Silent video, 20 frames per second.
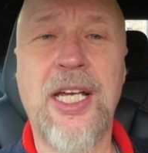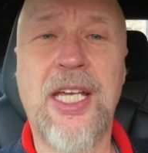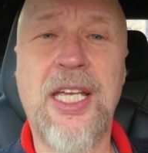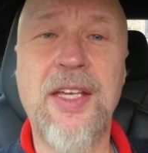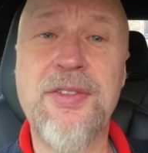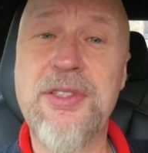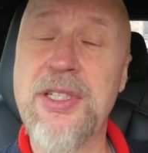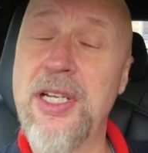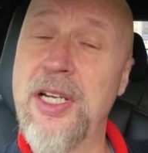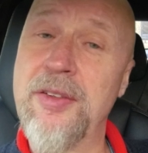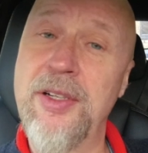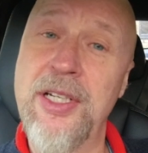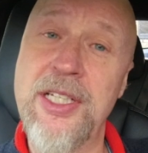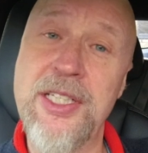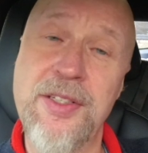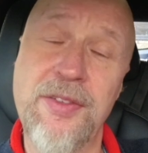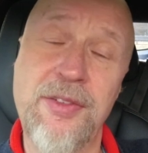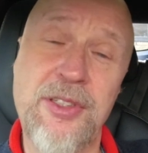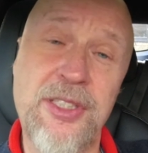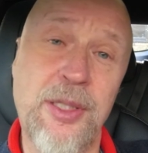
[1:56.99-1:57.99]
gives it a
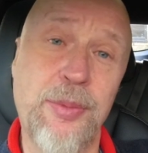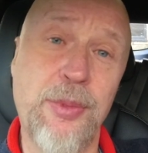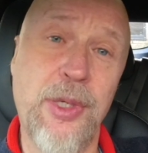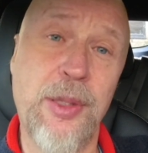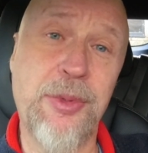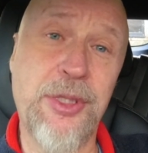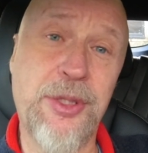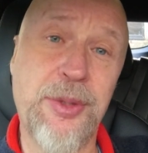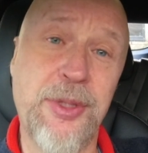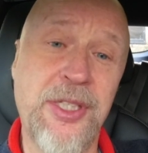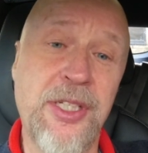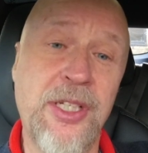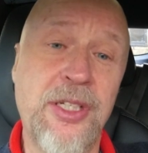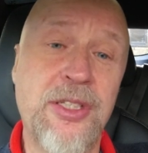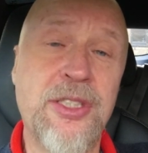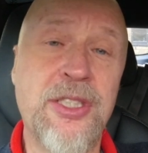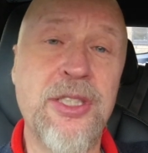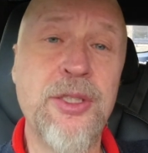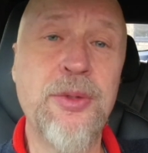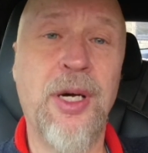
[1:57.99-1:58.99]
range of somewhere between
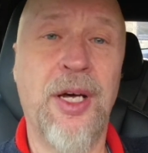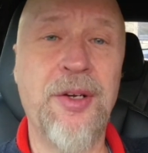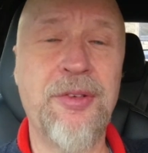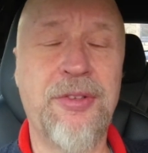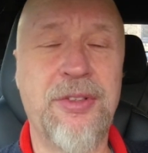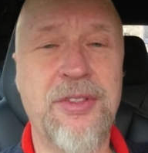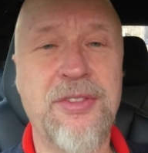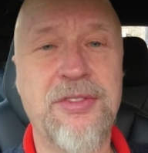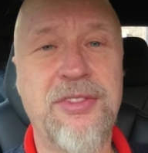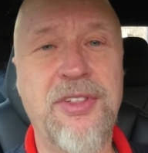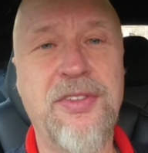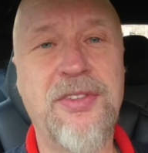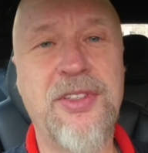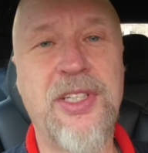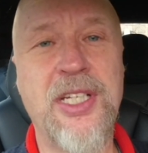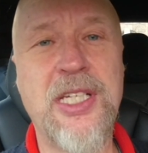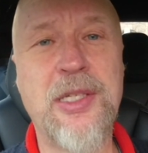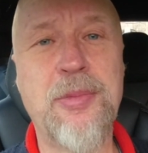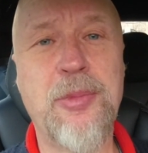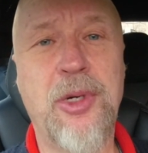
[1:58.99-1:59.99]

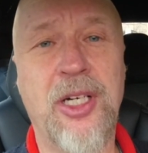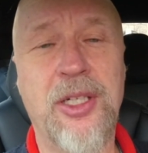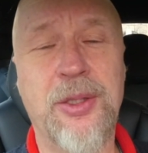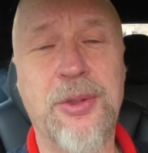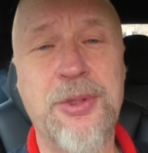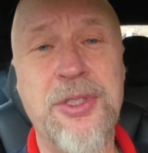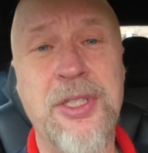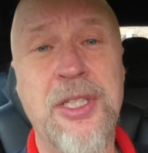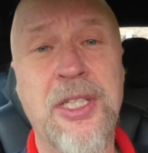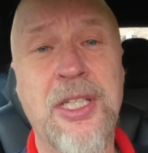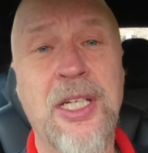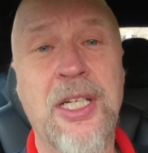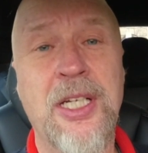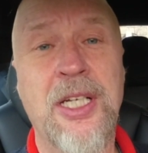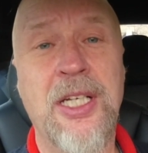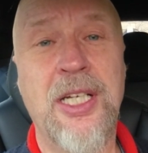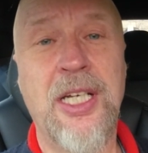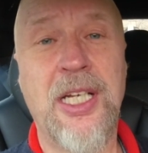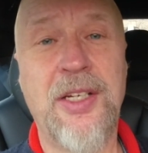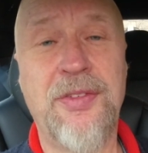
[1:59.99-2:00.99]
215 miles
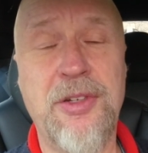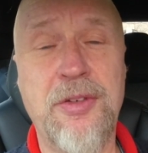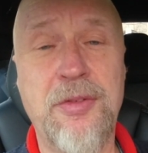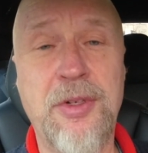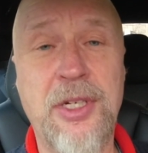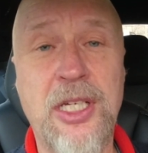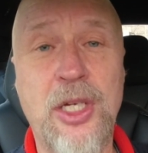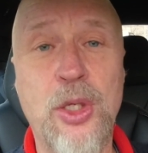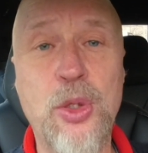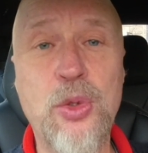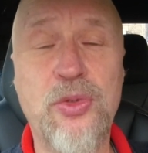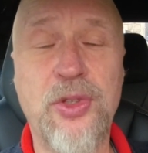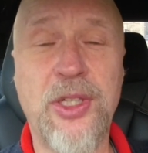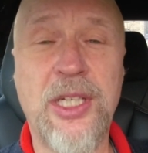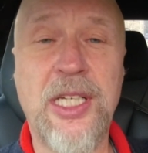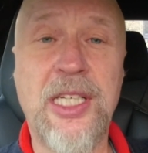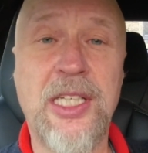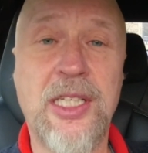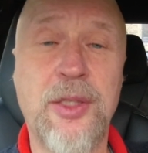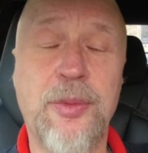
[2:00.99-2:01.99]
if you're really
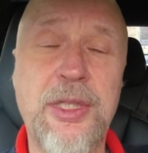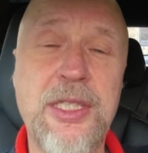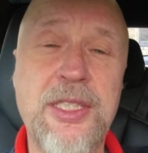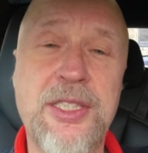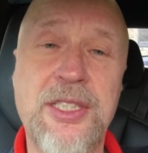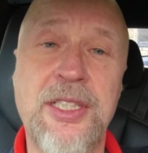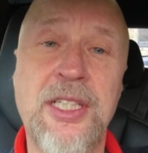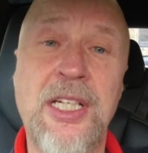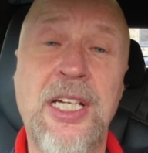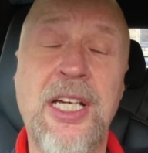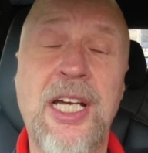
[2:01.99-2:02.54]
hoofing it in the winter,